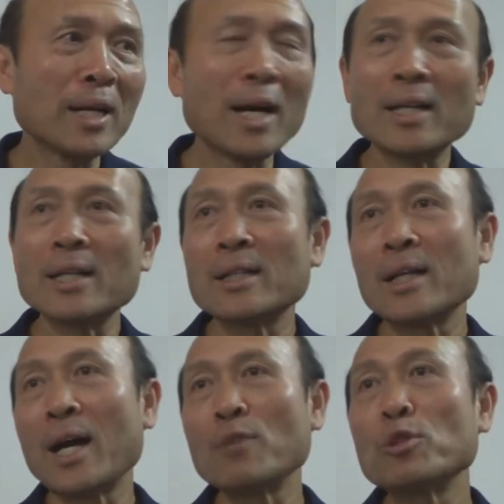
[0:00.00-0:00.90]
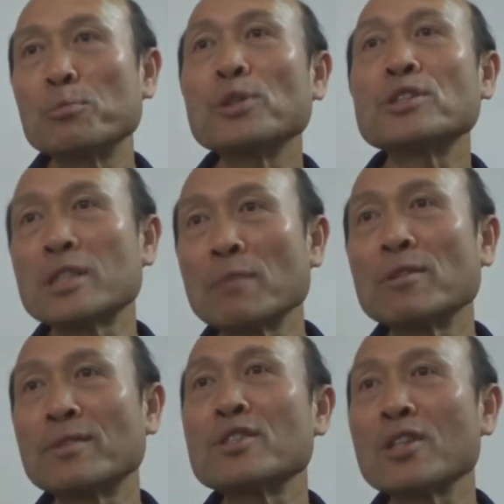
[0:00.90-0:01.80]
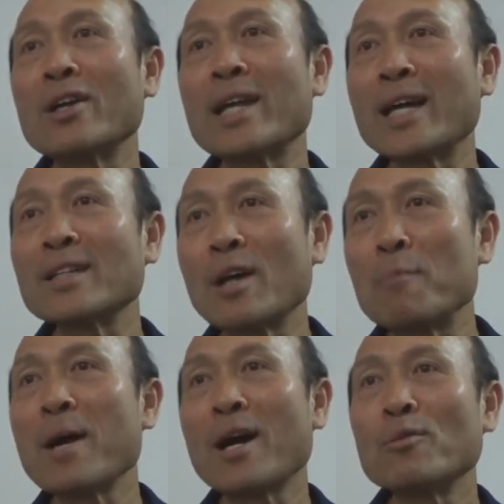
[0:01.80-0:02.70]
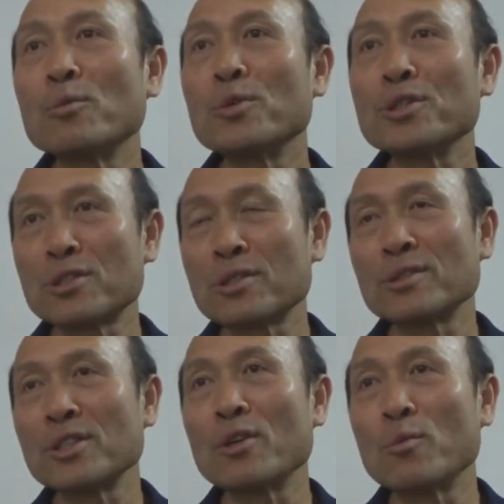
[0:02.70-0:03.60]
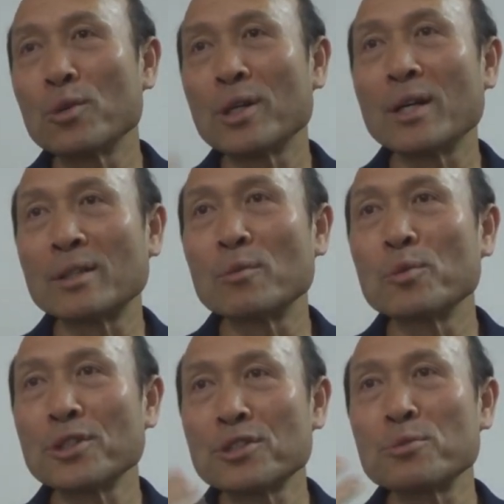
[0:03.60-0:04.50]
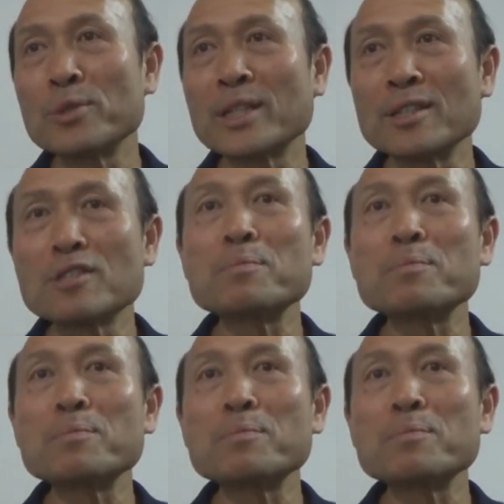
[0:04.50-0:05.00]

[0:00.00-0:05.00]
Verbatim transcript: I I will put some of this online about words. You know uh, the words we can